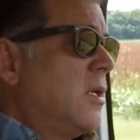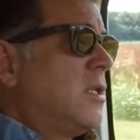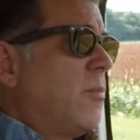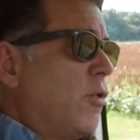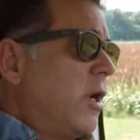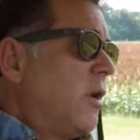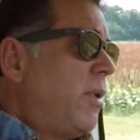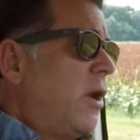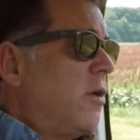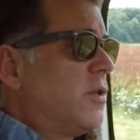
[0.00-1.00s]
contemporary
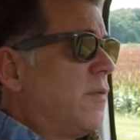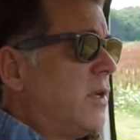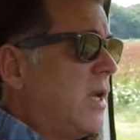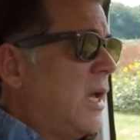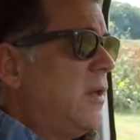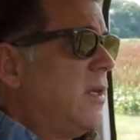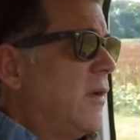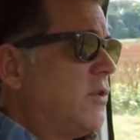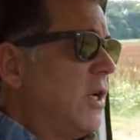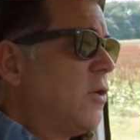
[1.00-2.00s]
competitors of the day,
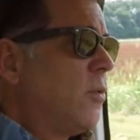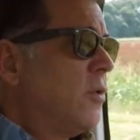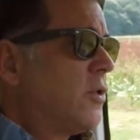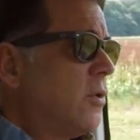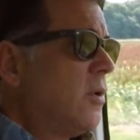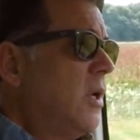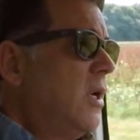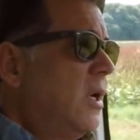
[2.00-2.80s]
the FJ Cruiser